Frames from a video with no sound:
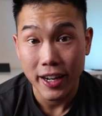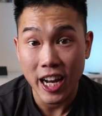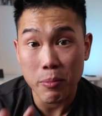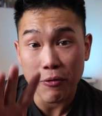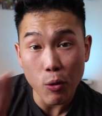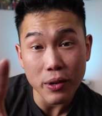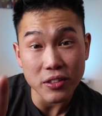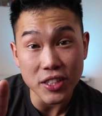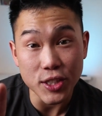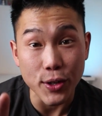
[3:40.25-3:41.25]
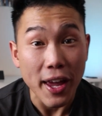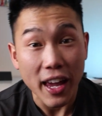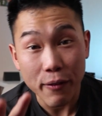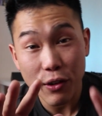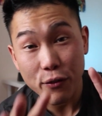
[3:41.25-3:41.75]
Now, before we continue,
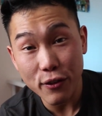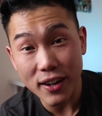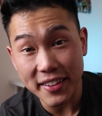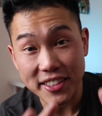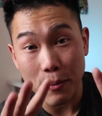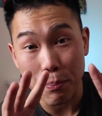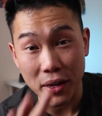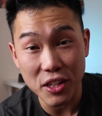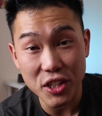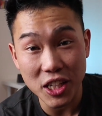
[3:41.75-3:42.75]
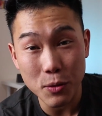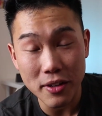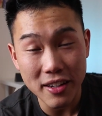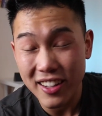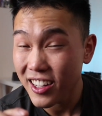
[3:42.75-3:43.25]
if you feel like there's a pinch
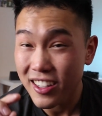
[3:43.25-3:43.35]
anywhere,